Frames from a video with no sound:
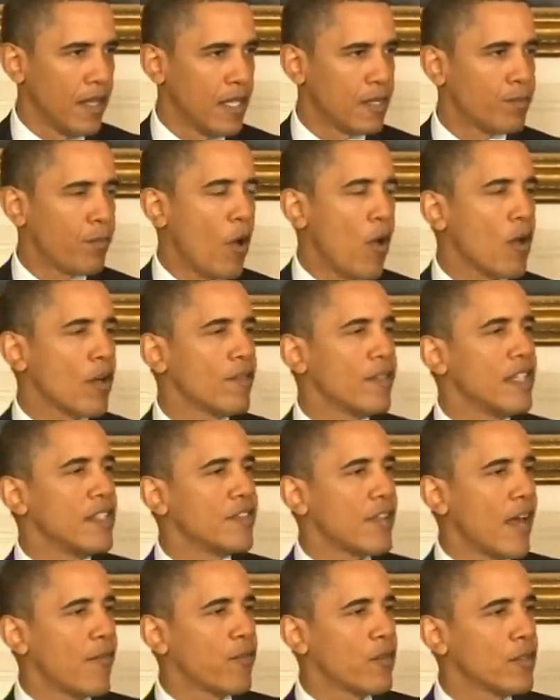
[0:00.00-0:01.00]
As part of
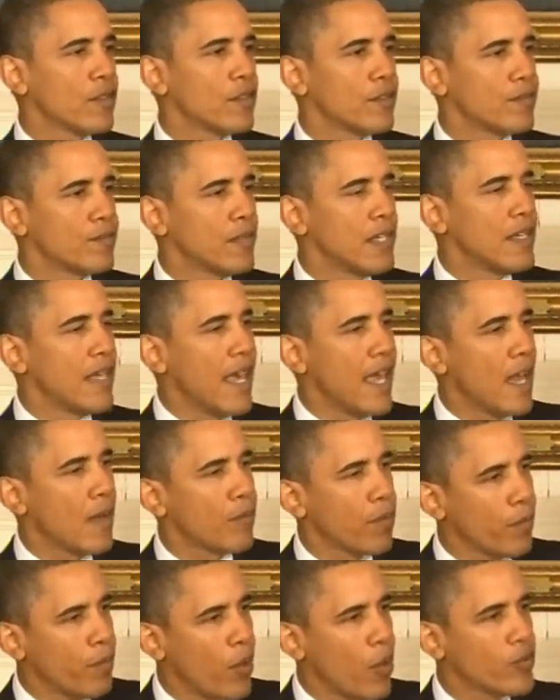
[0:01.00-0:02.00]
these efforts, today
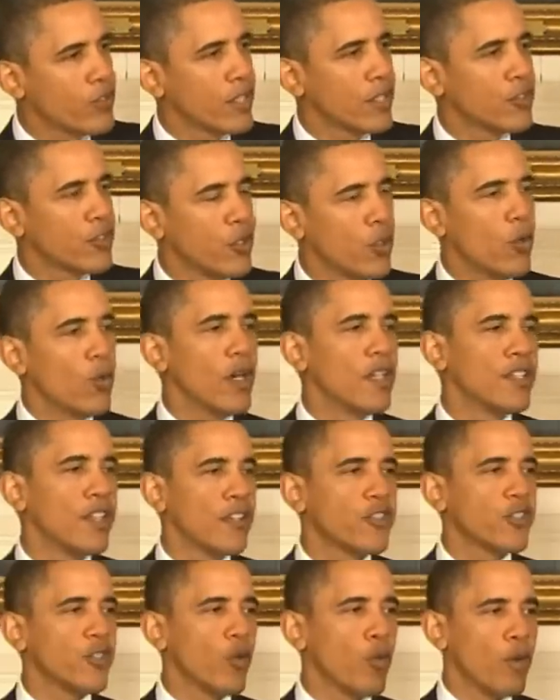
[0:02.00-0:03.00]
I'm proposing 2
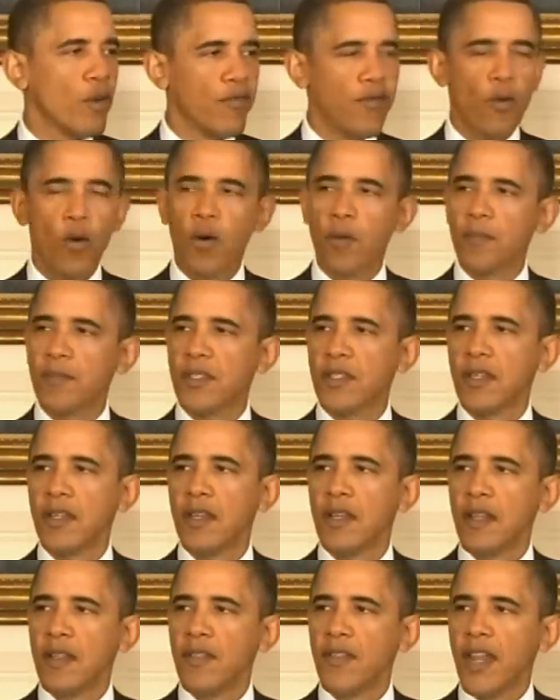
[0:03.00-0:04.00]
additional reforms
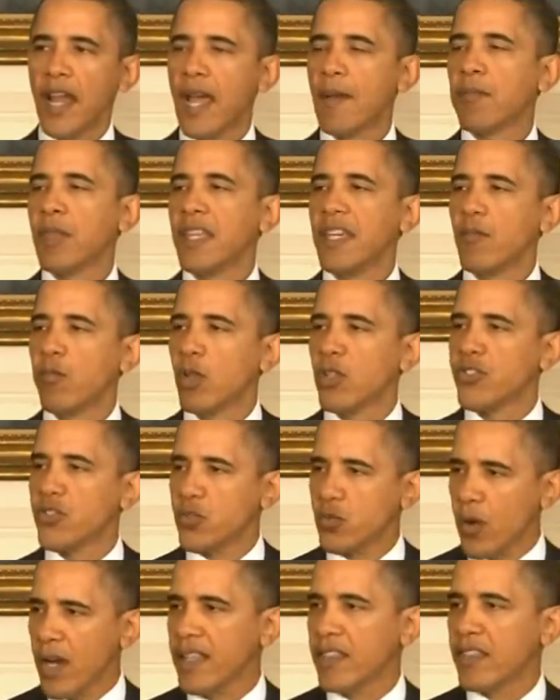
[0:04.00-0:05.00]
that I believe will
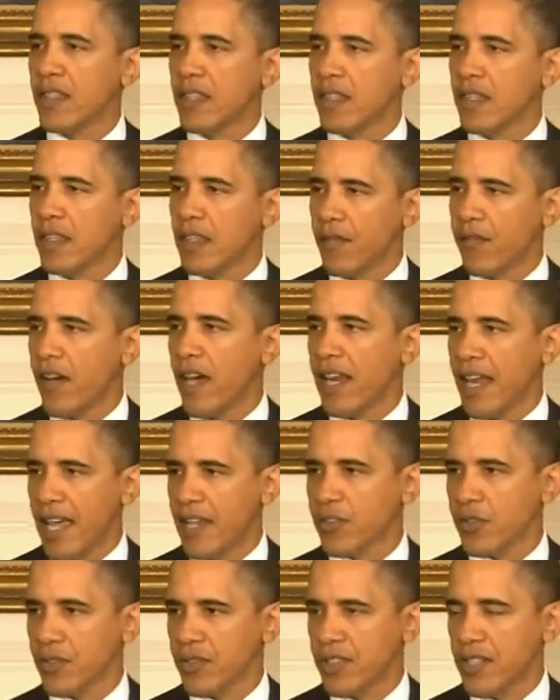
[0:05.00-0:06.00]
strengthen the
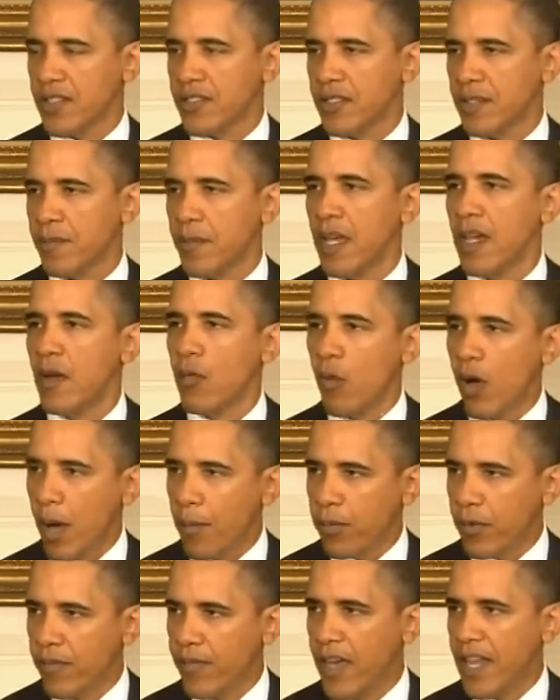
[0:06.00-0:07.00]
financial system while
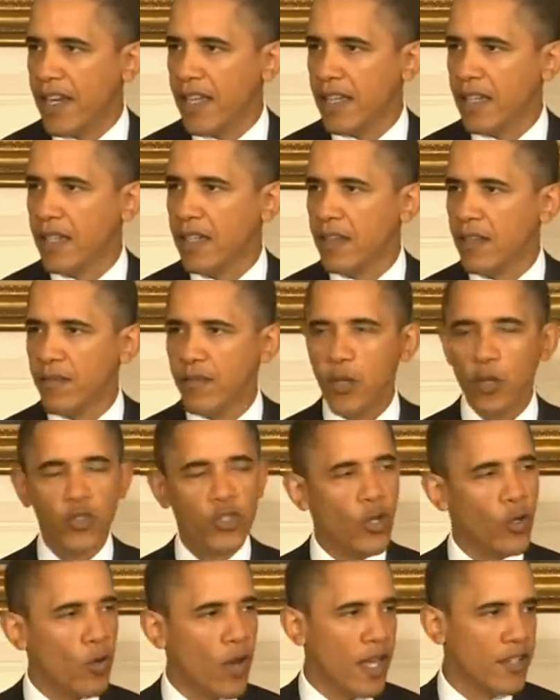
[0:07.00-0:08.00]
preventing
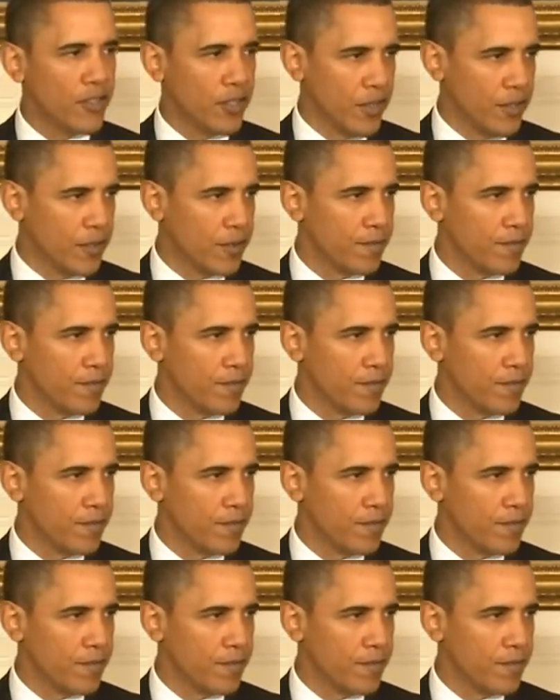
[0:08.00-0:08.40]
future crises.